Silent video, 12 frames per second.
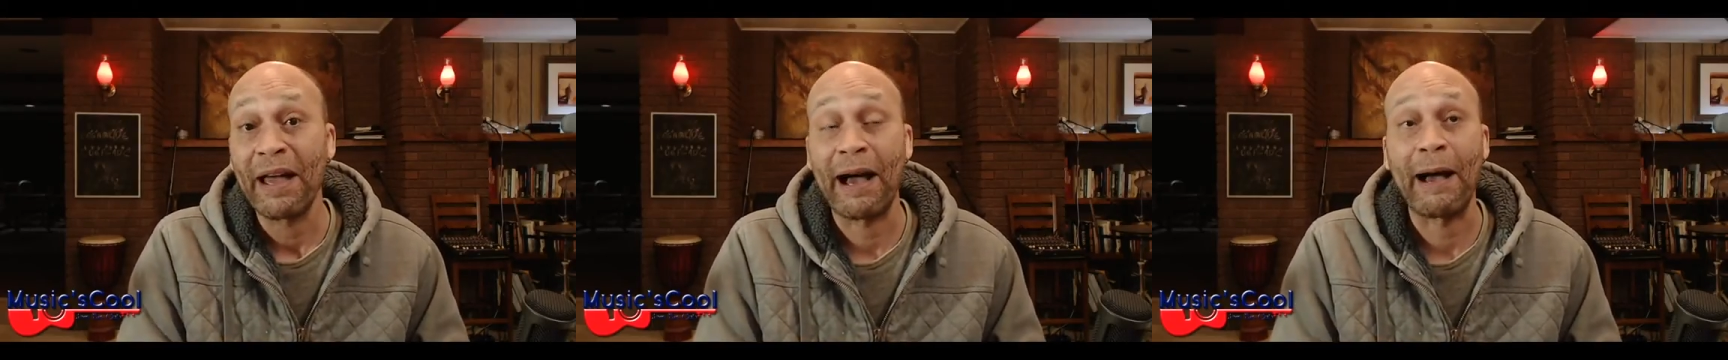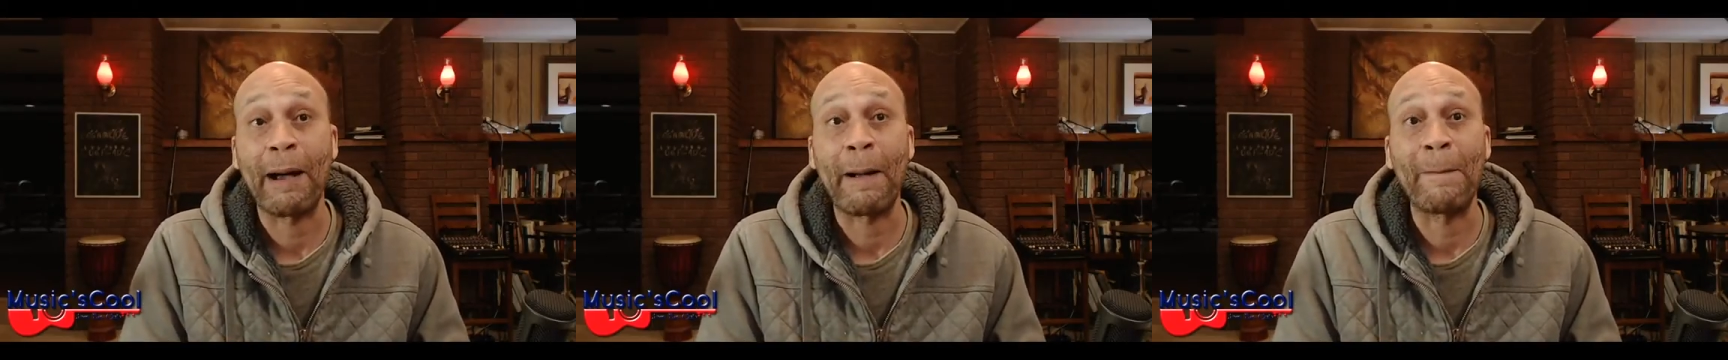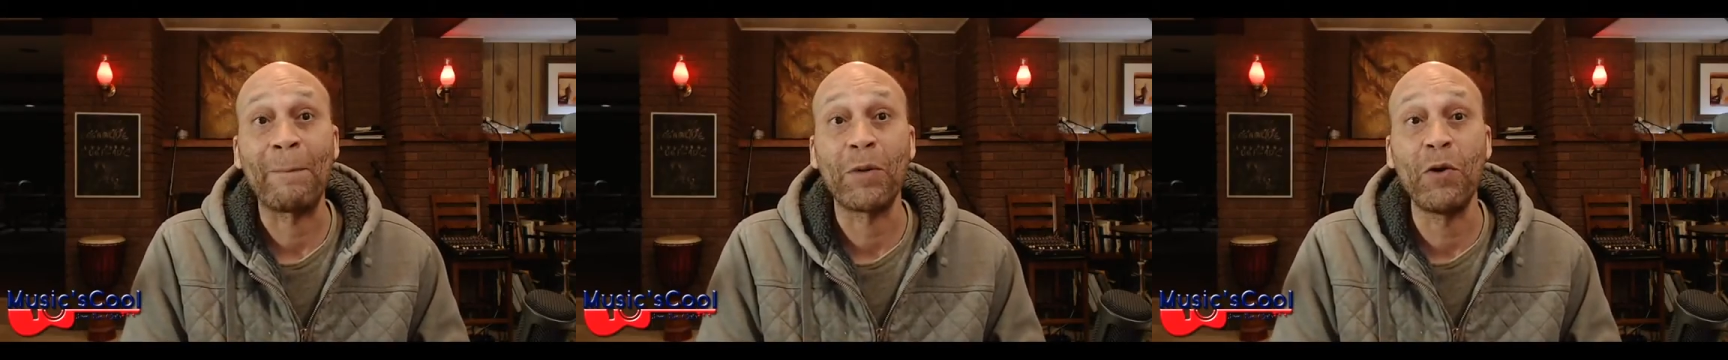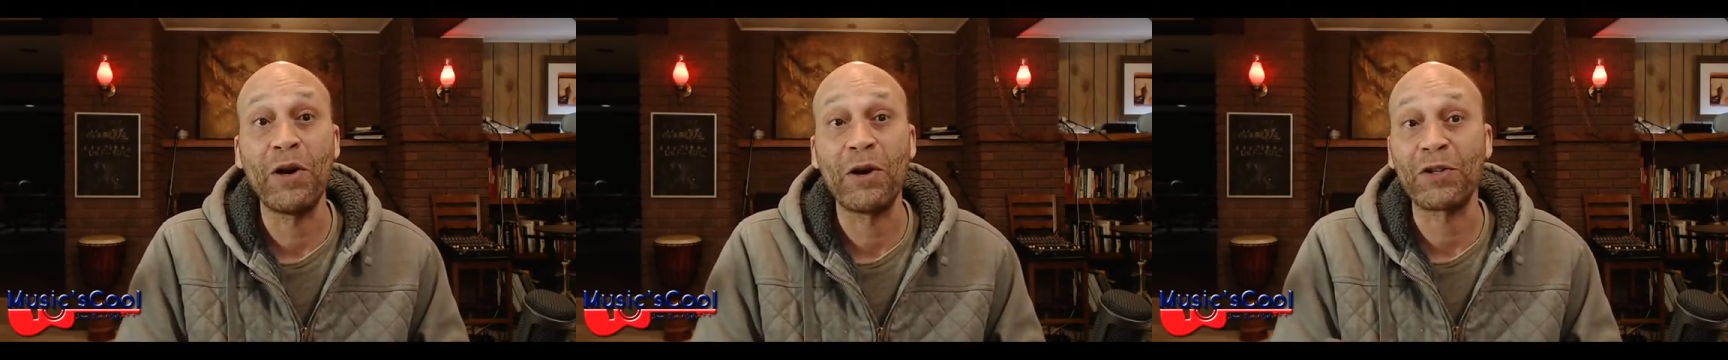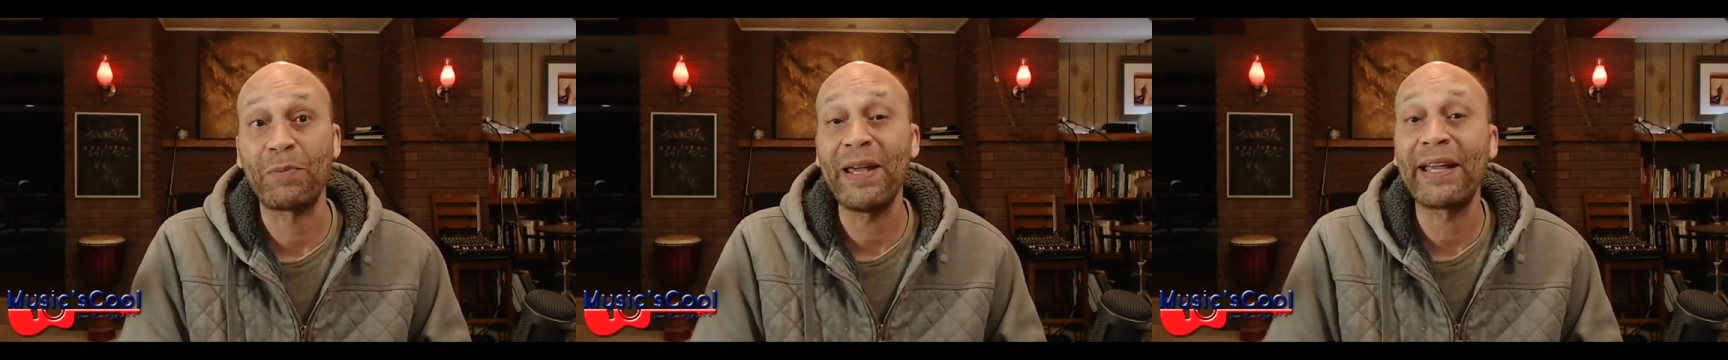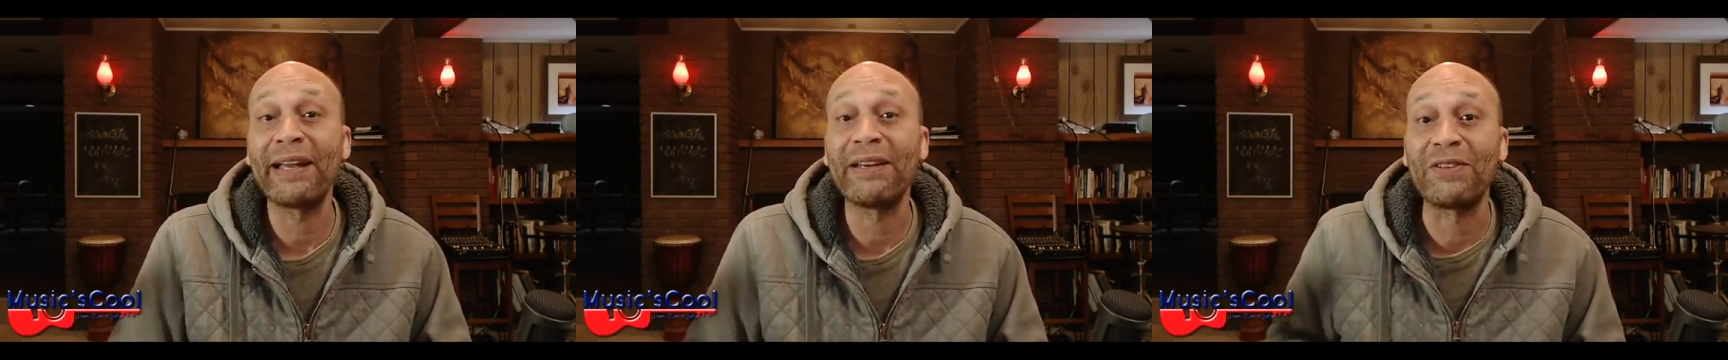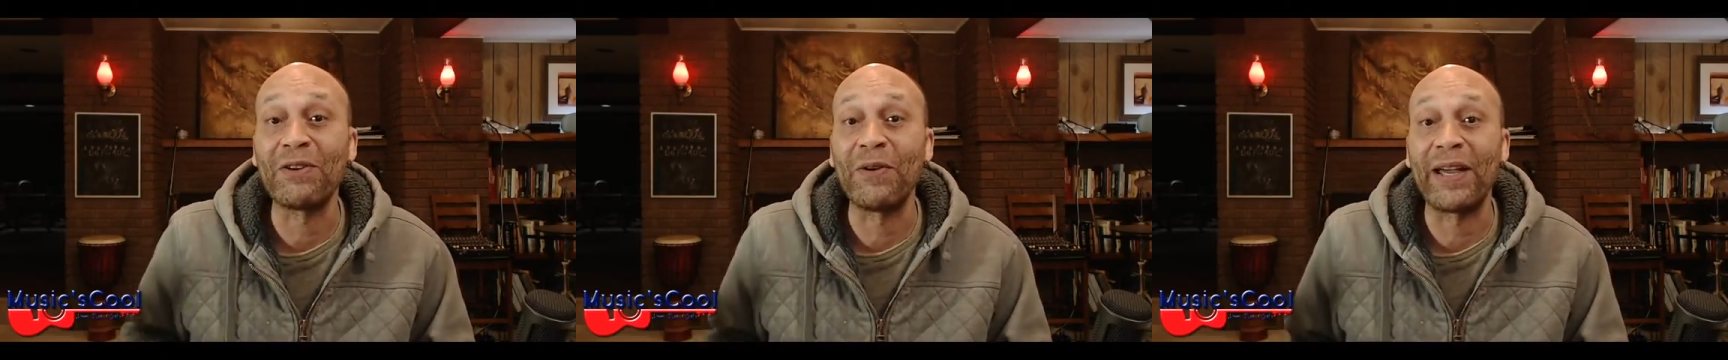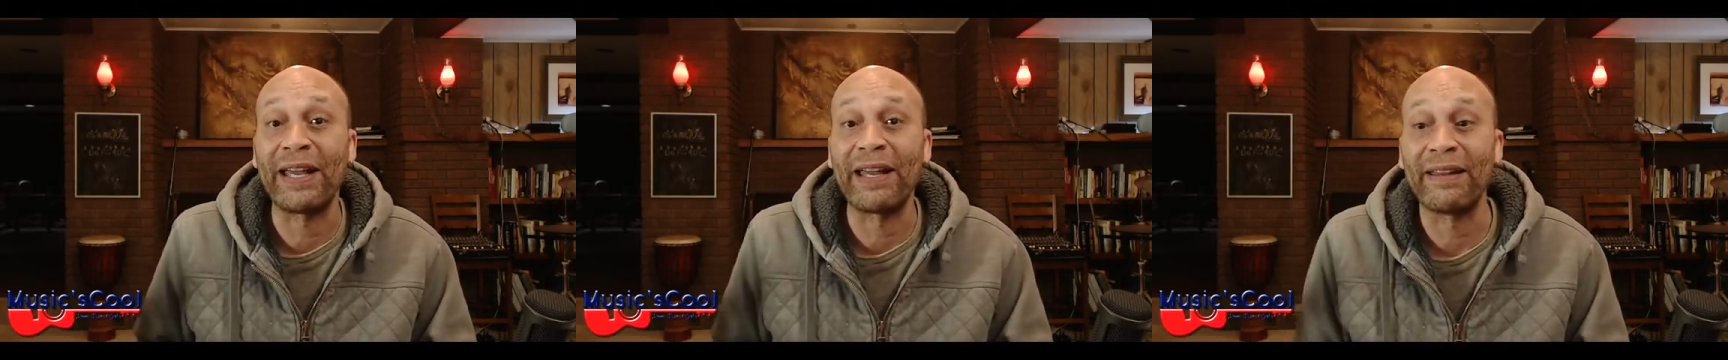Who you're speaking
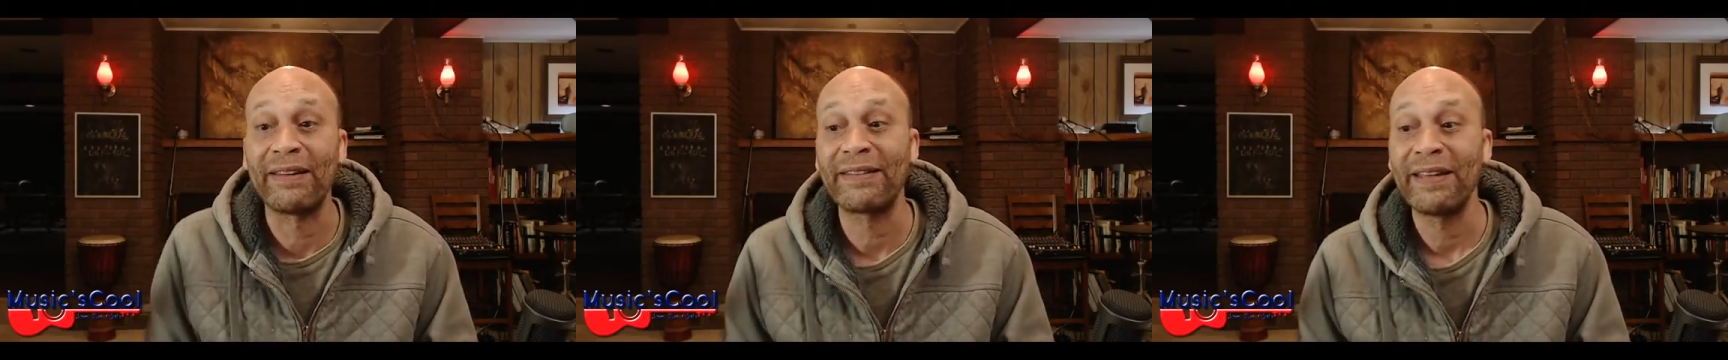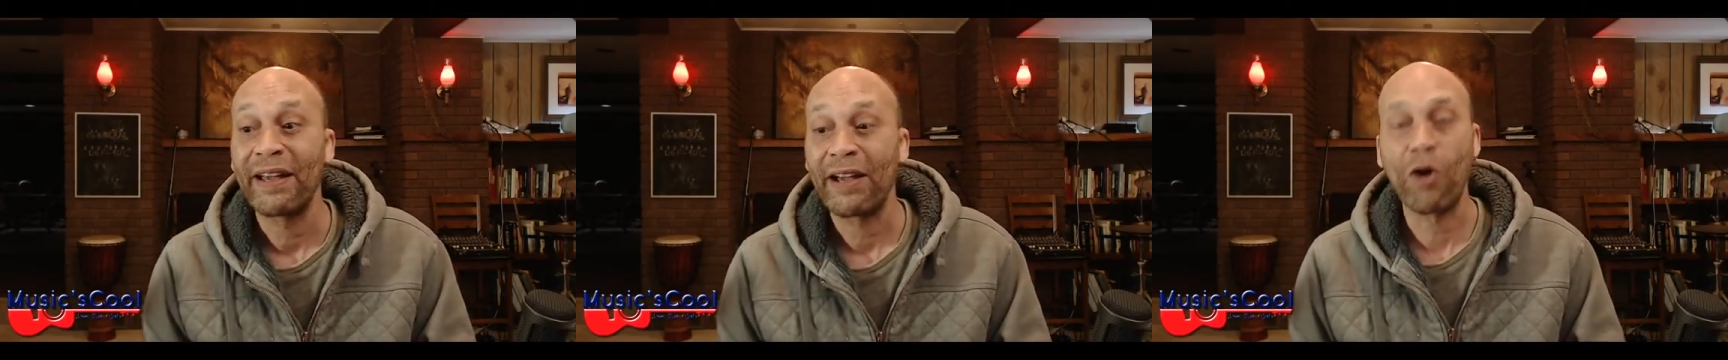to is